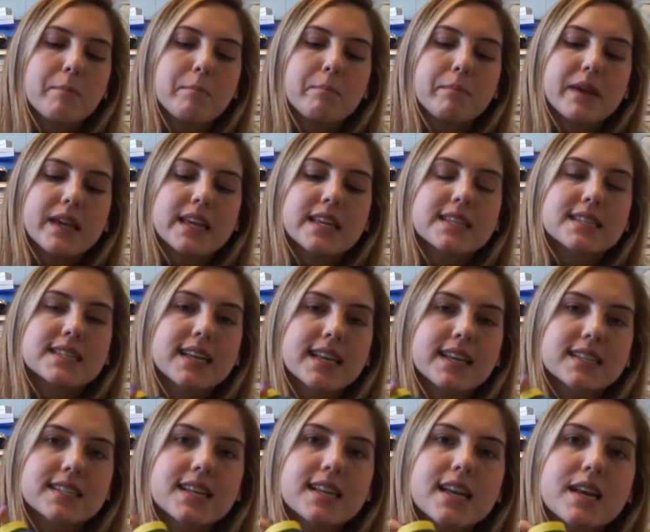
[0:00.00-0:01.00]

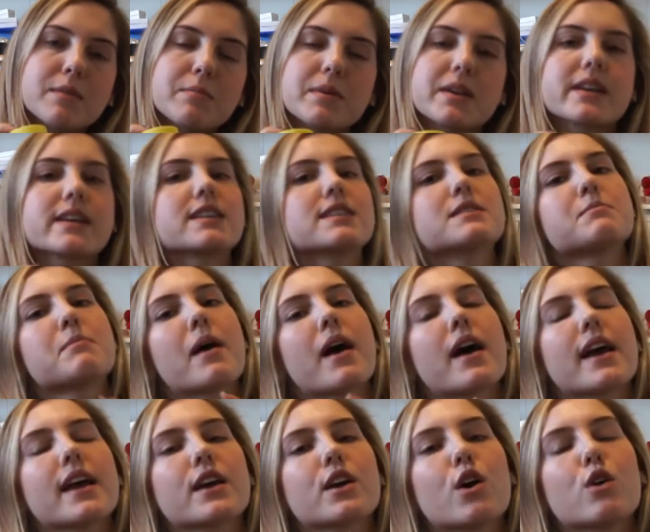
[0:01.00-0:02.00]
B6 in it, because
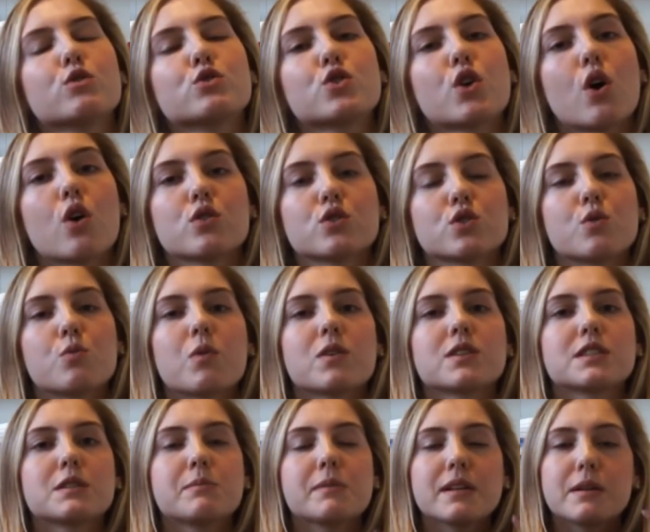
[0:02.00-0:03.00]
my coach also
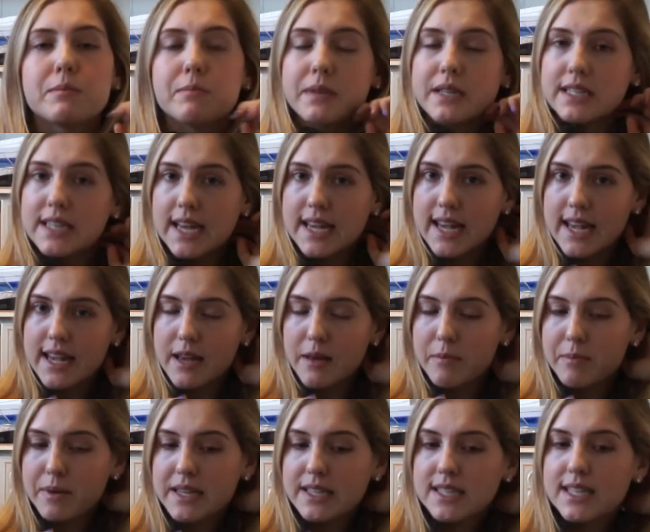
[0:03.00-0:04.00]
wants me to be taking a
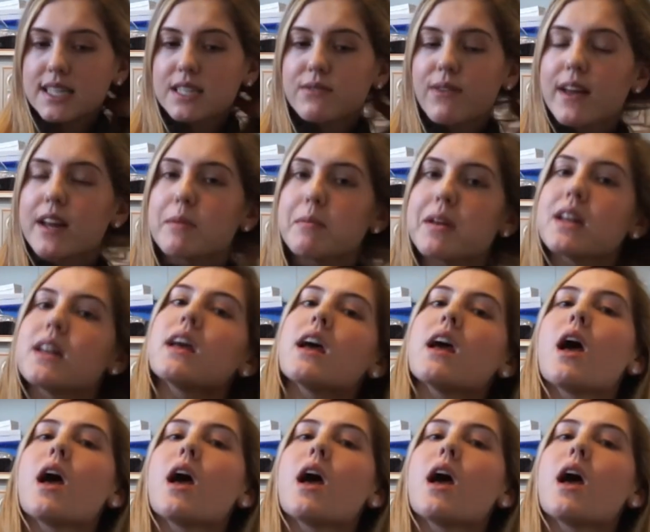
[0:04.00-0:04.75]
B6 vitamin,